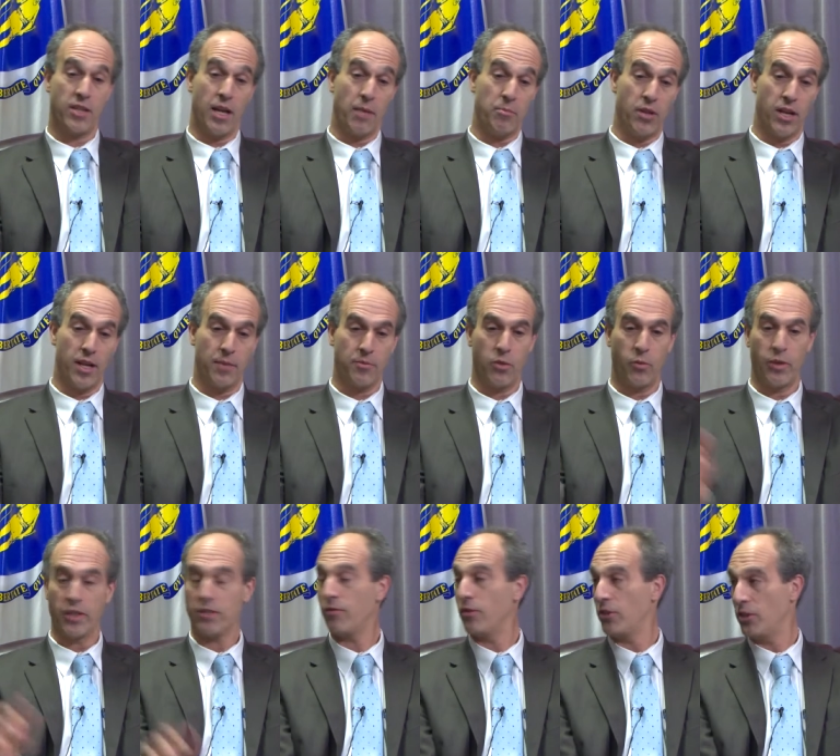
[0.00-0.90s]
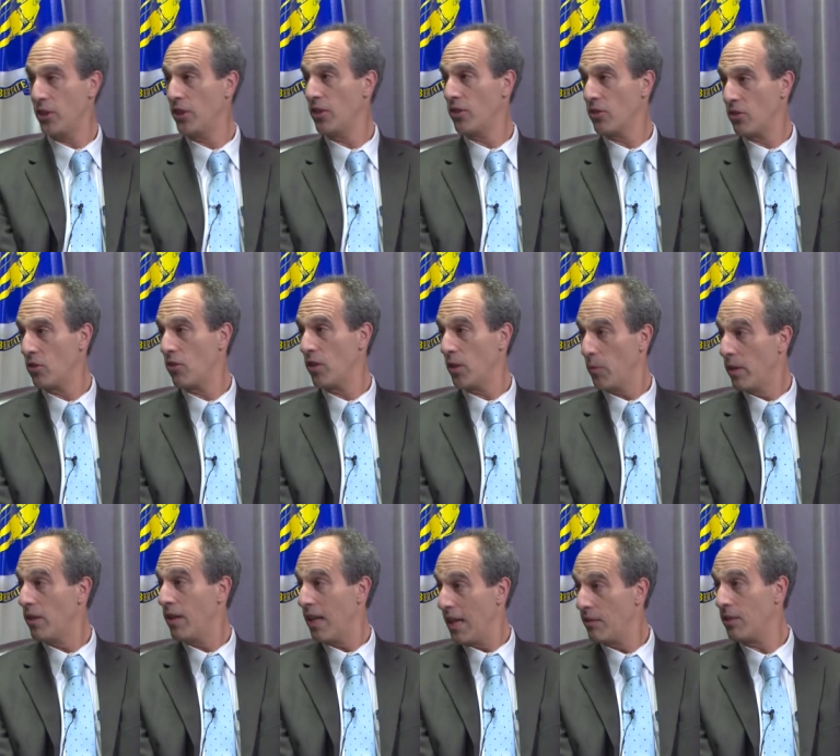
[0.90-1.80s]
brought up the West Virginia story. We
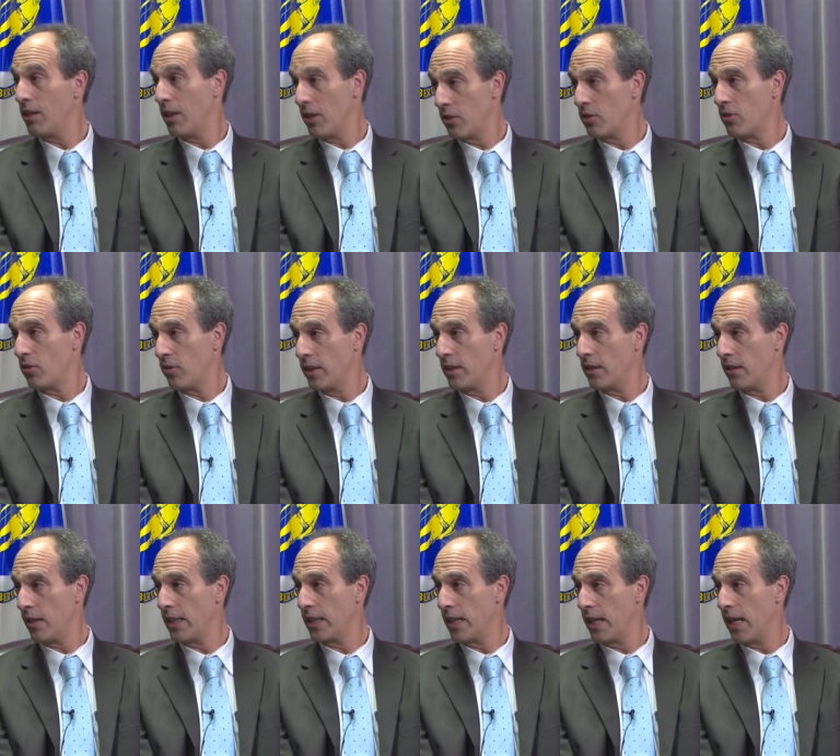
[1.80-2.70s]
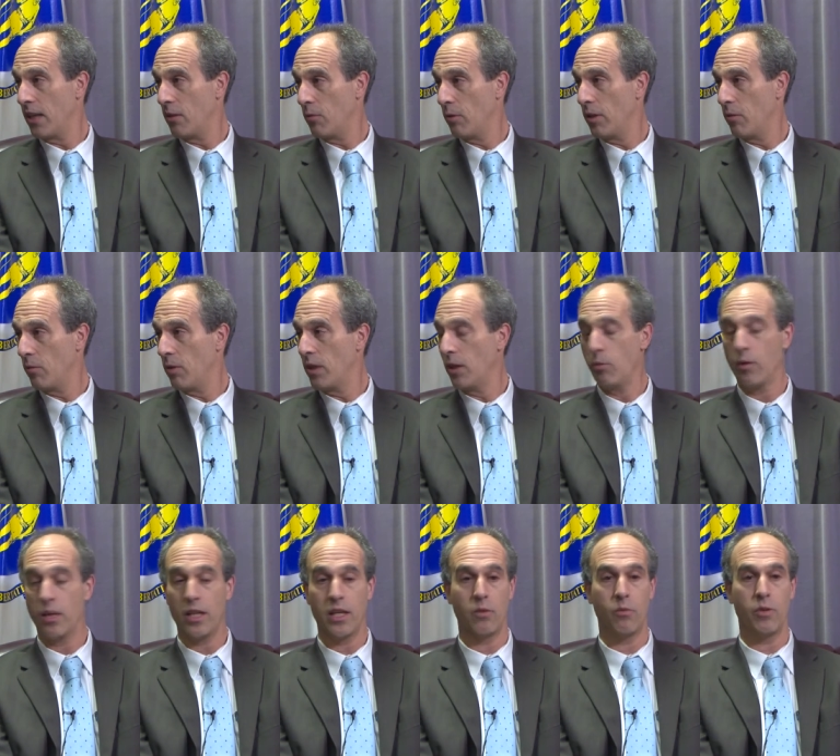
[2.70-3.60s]
don't have a lot of stories like that.
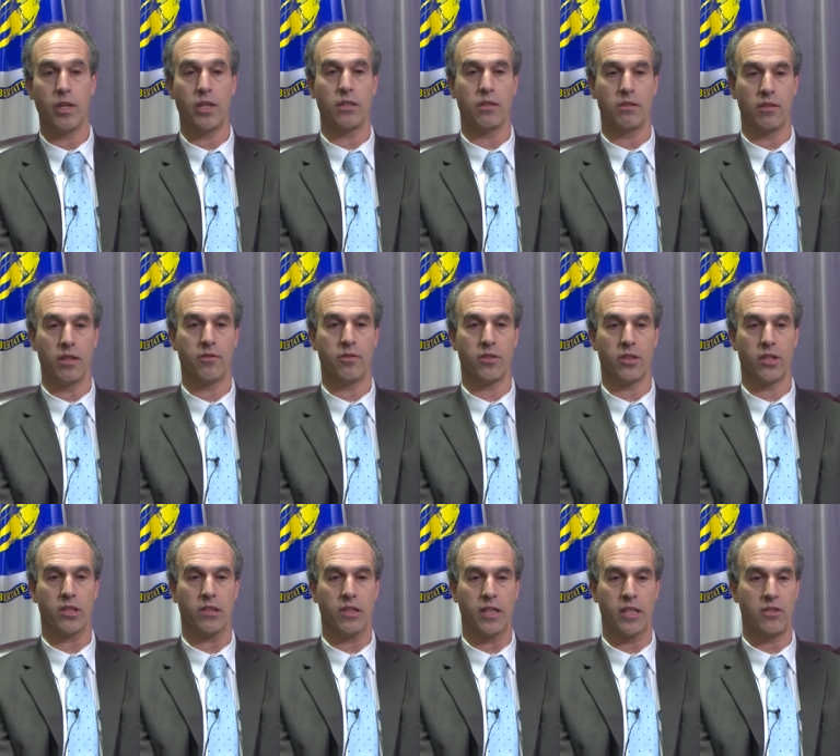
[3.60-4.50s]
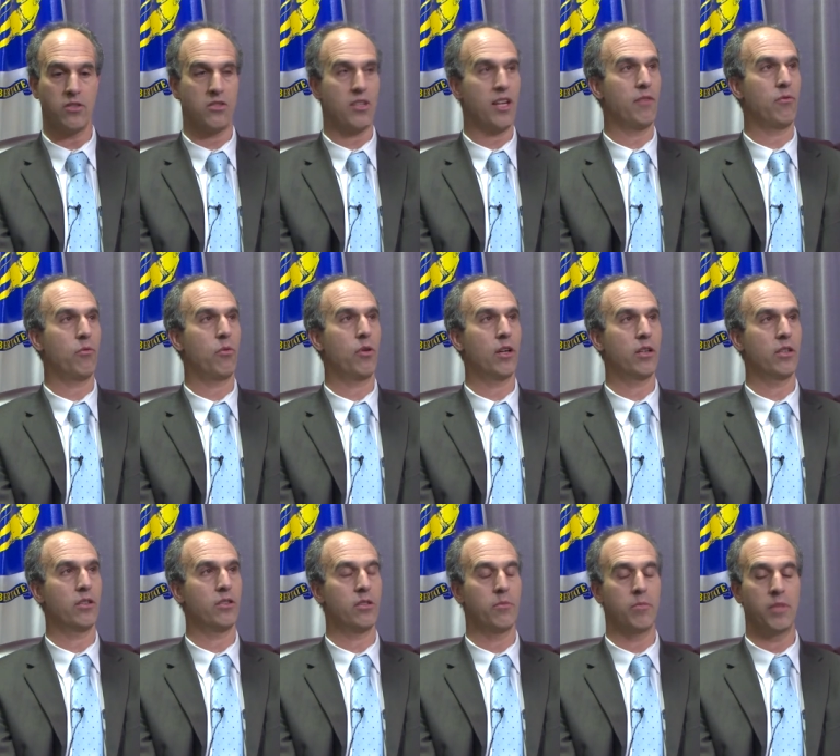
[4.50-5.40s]
We deliver clean, safe
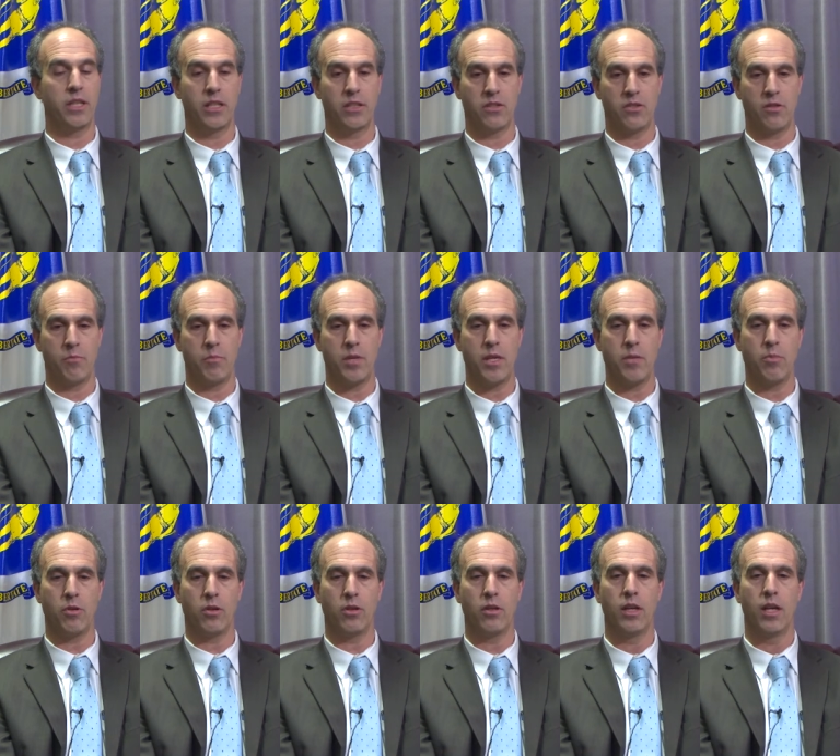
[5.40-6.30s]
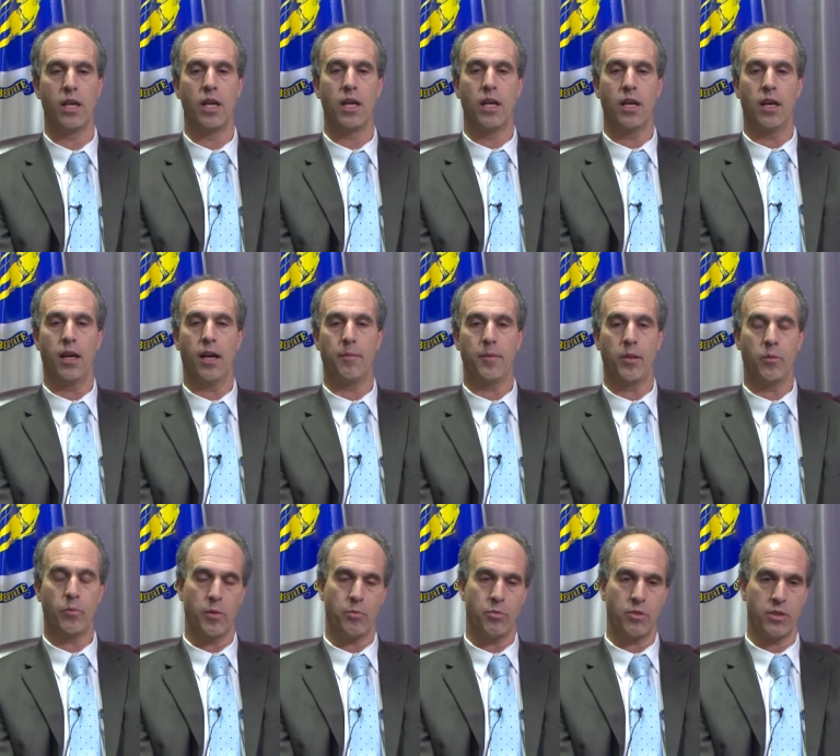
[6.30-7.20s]
water to millions of people, and
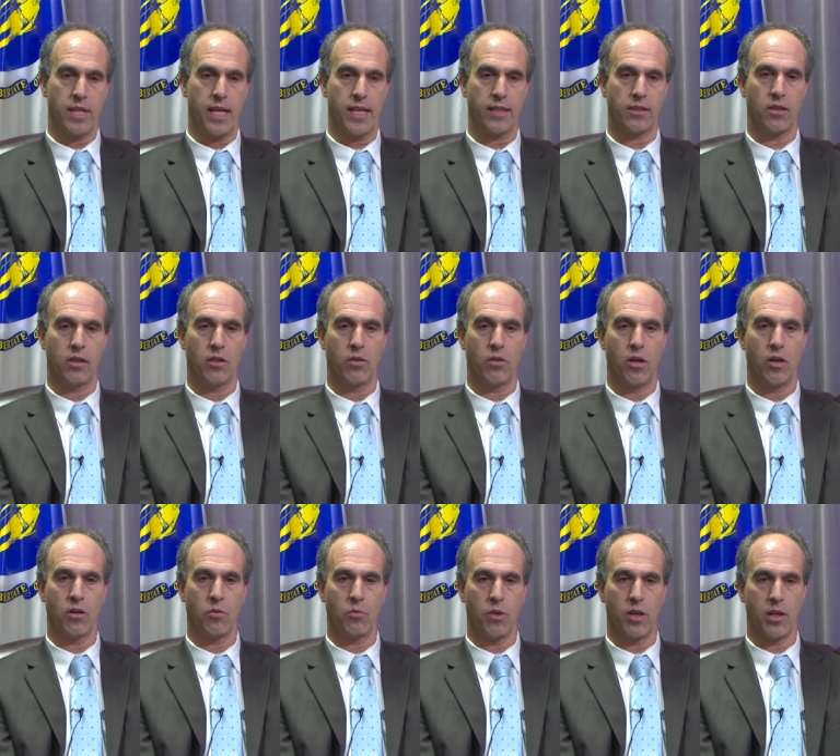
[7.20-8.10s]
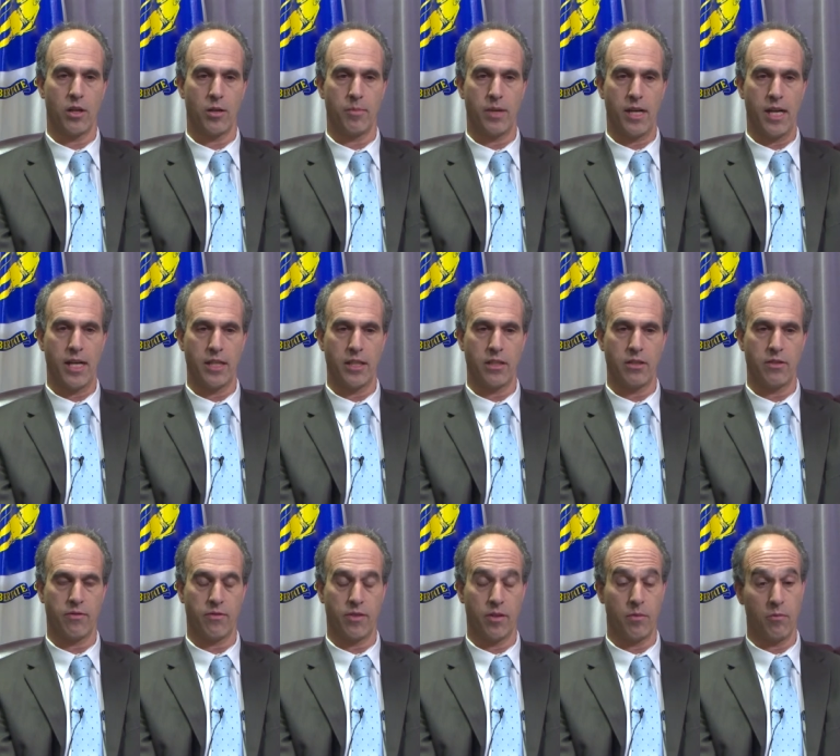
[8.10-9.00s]
we protect our water bodies
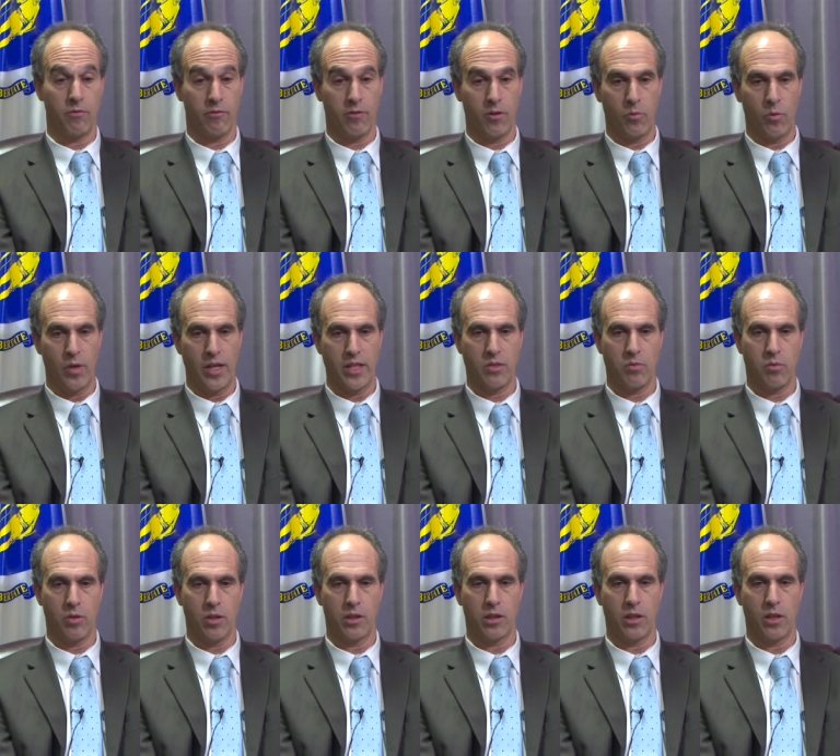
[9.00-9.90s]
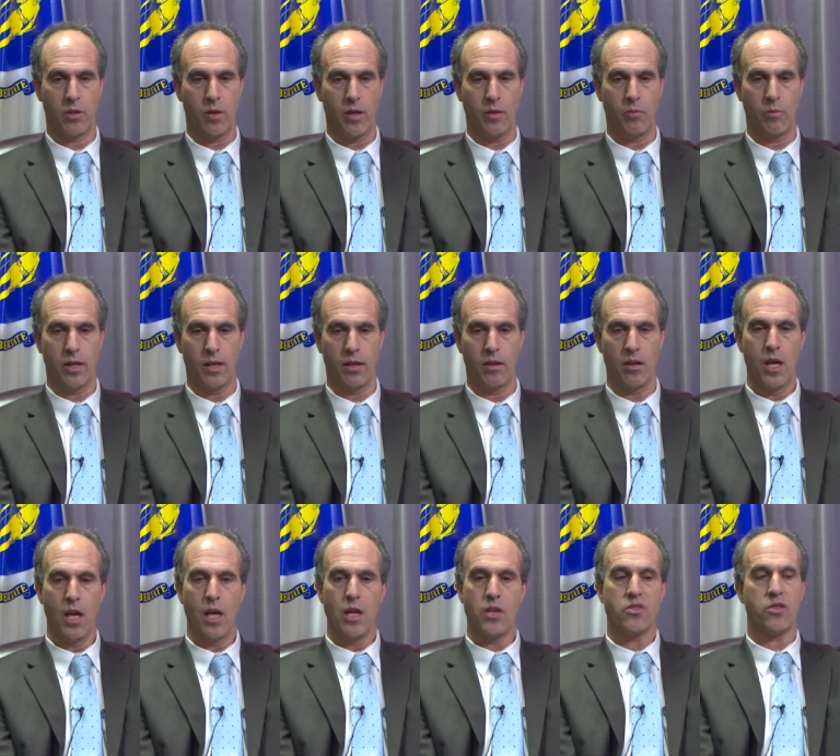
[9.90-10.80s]
from wastewater quite well.
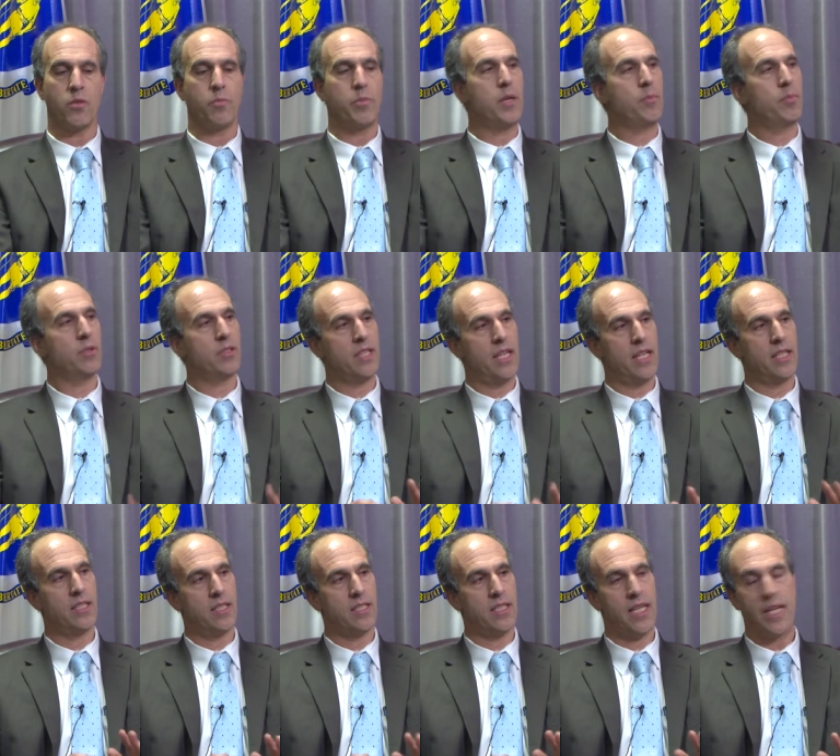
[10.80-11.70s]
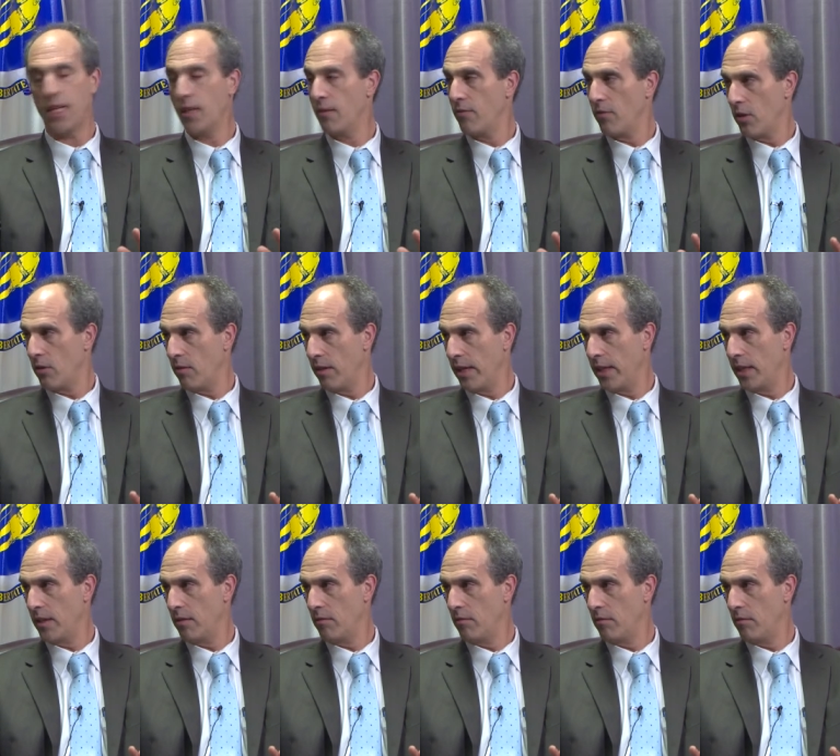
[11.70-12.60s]
So people tend to take it for
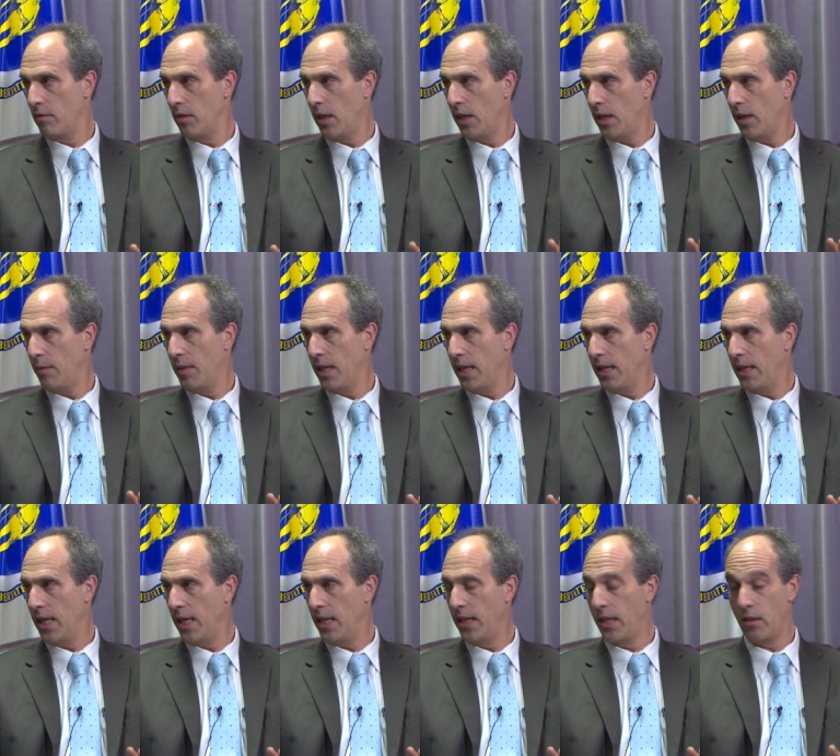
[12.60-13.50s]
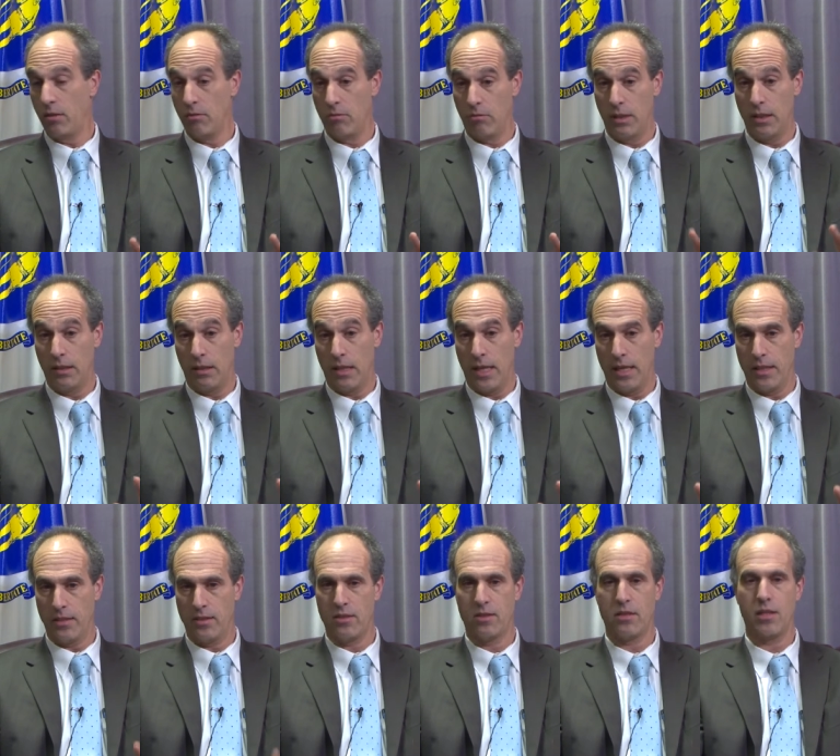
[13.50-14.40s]
granted. And they don't
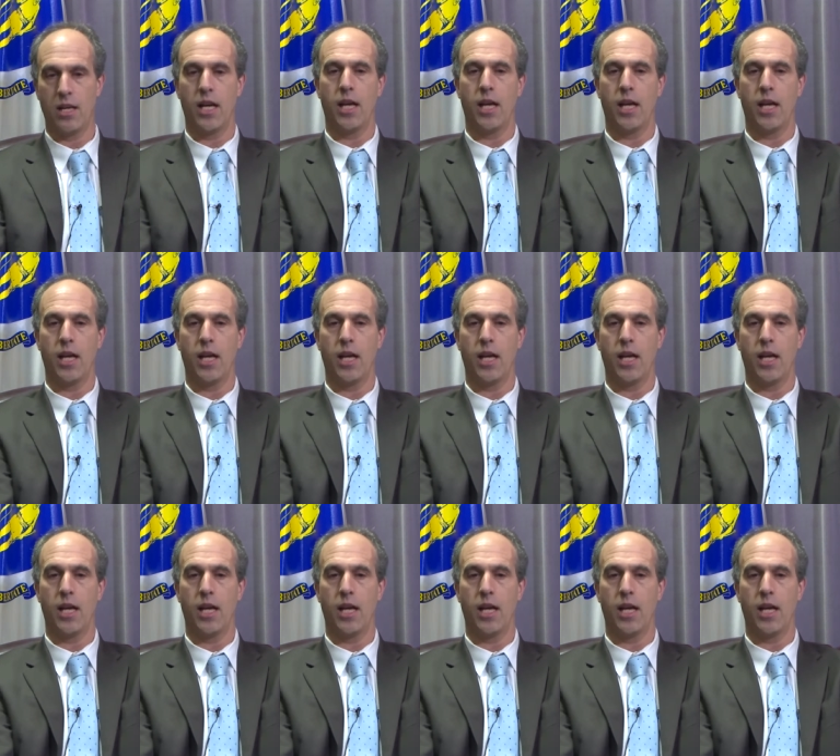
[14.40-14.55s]
realize